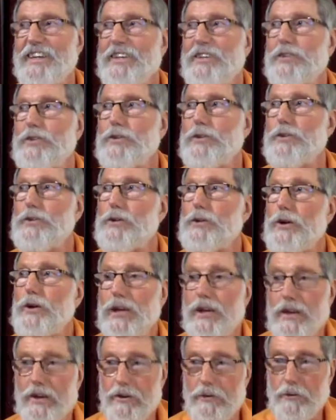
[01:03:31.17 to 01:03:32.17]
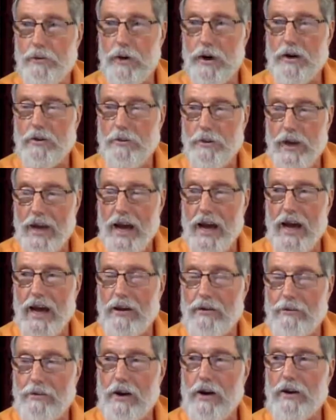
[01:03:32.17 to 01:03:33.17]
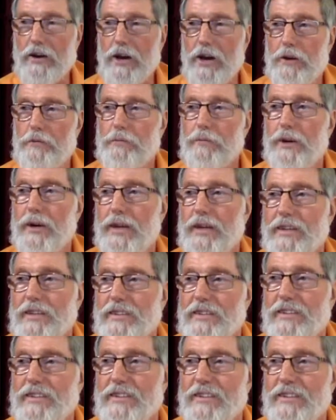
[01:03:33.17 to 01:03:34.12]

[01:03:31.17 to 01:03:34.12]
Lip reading: through doing what we have on our plate.